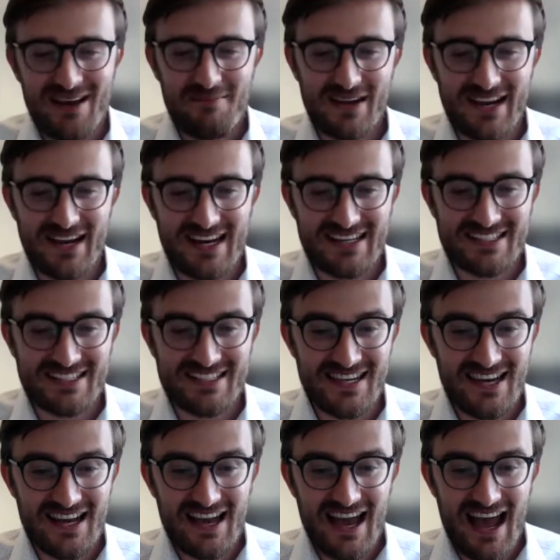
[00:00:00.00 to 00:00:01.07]
because
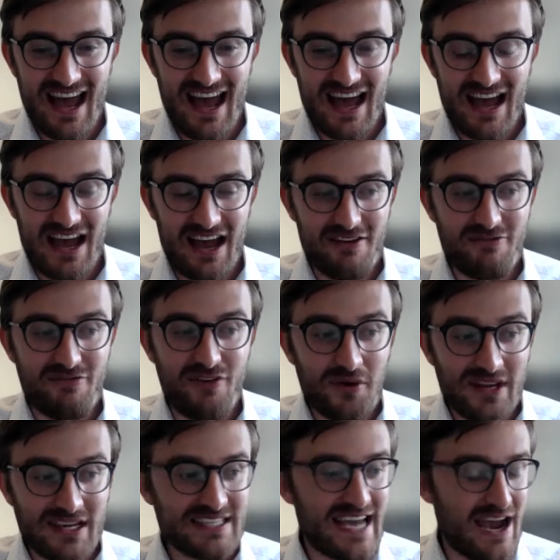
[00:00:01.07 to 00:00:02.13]

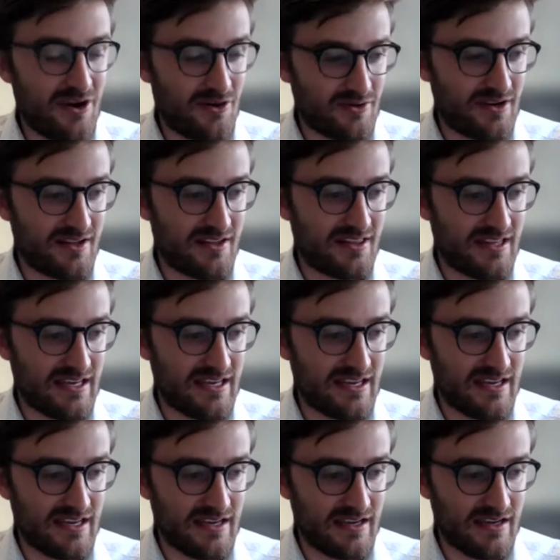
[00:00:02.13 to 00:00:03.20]
voting down
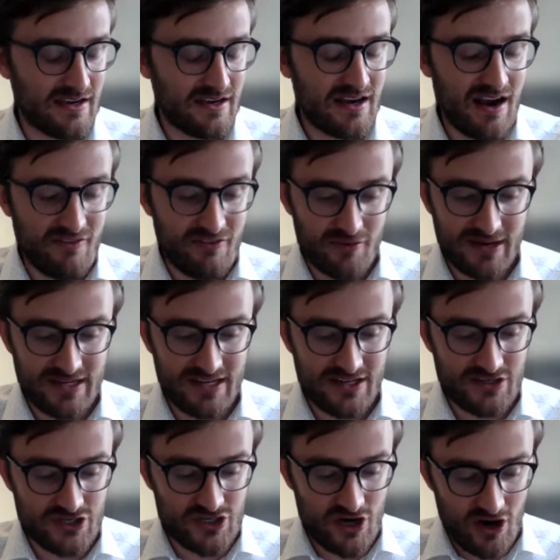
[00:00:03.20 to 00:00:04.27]
the government
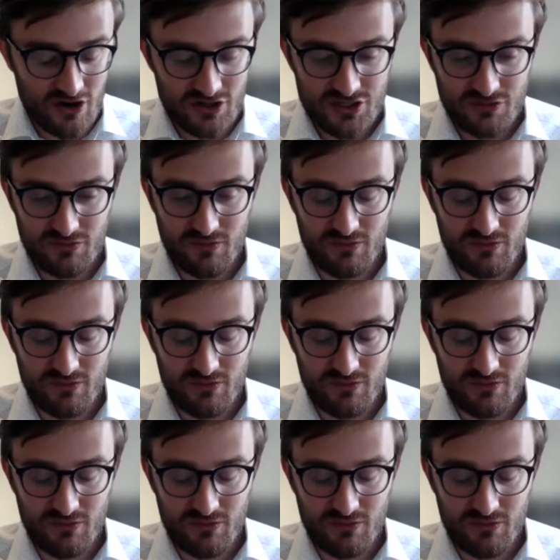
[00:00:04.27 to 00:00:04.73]
in charge